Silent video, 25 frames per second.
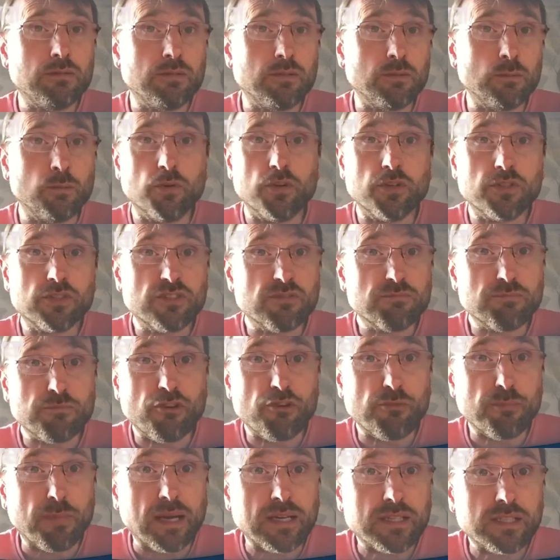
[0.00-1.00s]
the words of
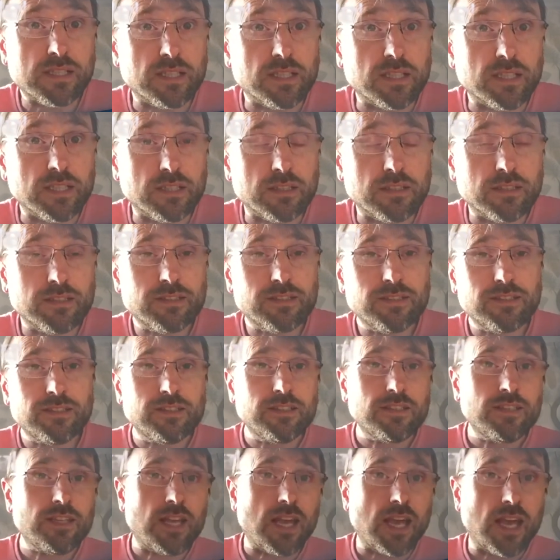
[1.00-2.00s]
Mary Magdalene
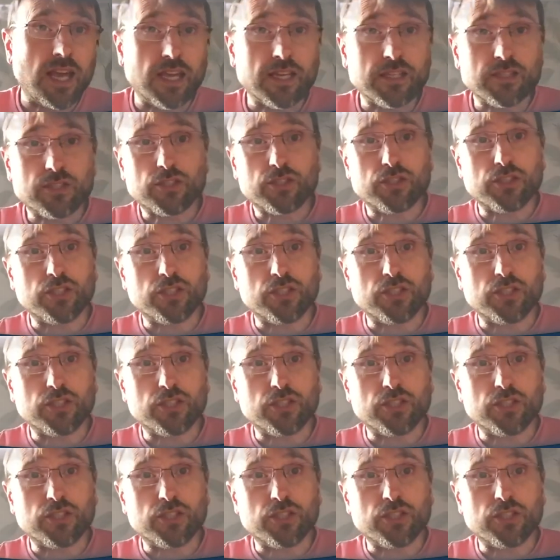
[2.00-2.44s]
as